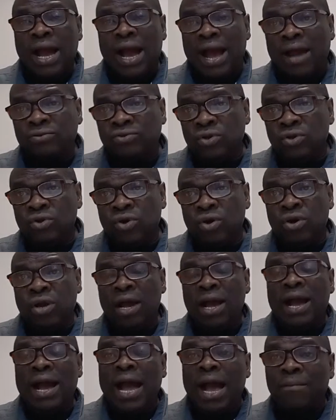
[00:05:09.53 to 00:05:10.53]

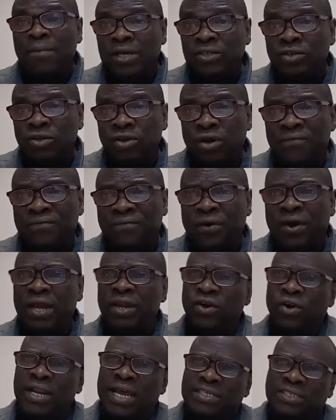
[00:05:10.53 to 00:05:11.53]
how much to look for,
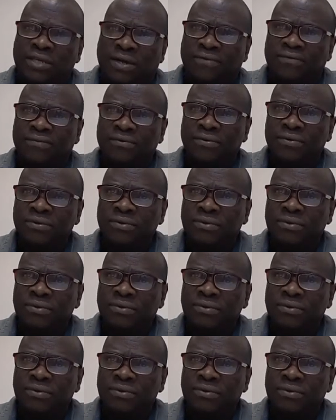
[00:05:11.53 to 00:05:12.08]
and all that stuff.